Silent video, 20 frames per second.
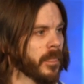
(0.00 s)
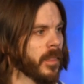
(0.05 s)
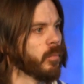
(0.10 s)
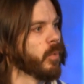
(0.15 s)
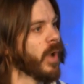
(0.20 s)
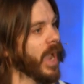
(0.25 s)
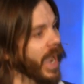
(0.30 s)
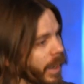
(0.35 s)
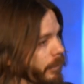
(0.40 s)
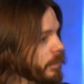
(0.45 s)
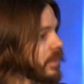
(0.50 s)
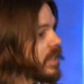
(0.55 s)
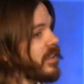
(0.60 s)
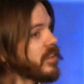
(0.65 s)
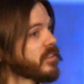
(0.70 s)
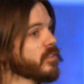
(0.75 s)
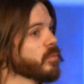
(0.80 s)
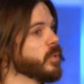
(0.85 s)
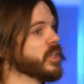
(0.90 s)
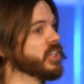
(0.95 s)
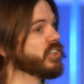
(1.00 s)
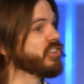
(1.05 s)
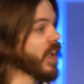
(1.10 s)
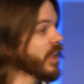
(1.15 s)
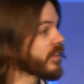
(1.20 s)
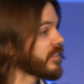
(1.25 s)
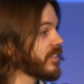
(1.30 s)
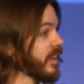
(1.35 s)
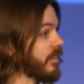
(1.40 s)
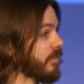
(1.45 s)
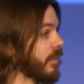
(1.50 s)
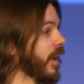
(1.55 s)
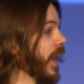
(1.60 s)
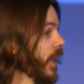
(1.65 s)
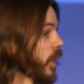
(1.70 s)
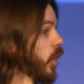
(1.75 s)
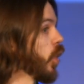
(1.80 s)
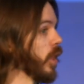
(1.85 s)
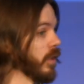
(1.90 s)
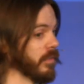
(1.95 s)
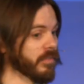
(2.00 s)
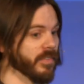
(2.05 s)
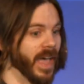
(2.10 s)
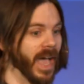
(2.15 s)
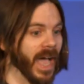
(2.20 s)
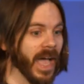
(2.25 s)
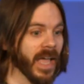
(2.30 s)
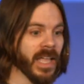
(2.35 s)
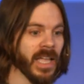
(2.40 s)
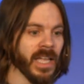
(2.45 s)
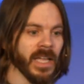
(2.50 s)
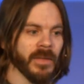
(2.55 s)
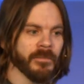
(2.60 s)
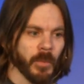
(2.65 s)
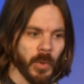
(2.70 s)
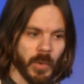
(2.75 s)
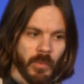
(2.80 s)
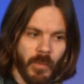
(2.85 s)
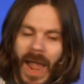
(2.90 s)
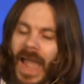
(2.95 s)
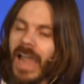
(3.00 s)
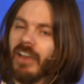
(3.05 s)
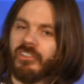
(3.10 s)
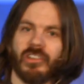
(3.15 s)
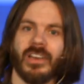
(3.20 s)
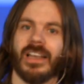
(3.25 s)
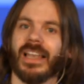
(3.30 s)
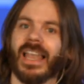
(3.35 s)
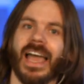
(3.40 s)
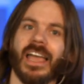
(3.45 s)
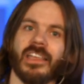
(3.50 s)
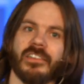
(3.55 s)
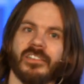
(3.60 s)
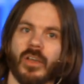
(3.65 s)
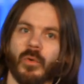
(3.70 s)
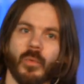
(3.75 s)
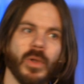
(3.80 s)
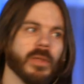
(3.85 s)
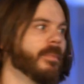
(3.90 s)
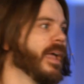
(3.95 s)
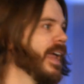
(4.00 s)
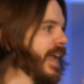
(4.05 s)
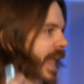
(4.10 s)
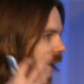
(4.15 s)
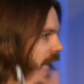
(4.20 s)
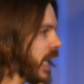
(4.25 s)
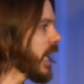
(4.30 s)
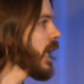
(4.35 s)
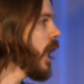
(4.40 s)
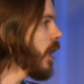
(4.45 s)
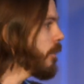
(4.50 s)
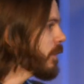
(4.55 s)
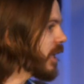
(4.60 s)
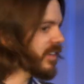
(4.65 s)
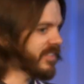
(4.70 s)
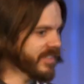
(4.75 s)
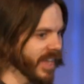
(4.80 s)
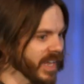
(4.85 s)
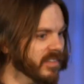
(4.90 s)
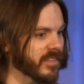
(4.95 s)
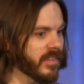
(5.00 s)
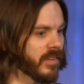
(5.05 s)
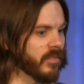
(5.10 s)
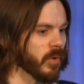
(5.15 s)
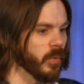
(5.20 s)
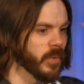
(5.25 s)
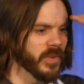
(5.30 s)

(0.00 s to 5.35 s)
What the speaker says: And what happened is we justified all of that. We rationalized it. We made economic sense of it.